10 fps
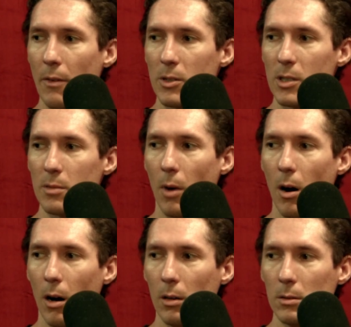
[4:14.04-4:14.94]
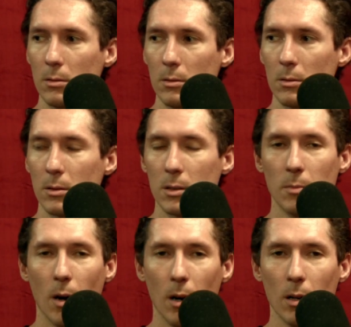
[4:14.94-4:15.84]
small,
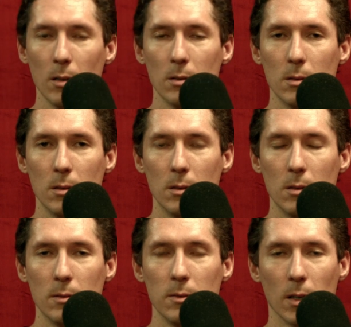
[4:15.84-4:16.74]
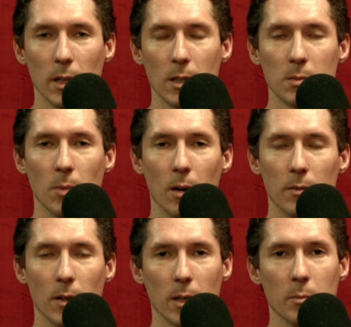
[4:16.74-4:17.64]
small, fucking small
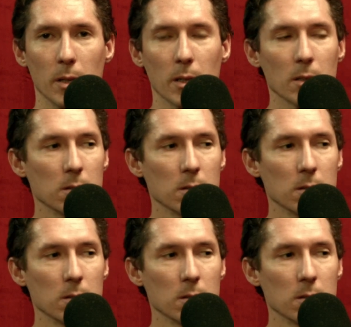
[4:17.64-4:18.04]
fucking penis.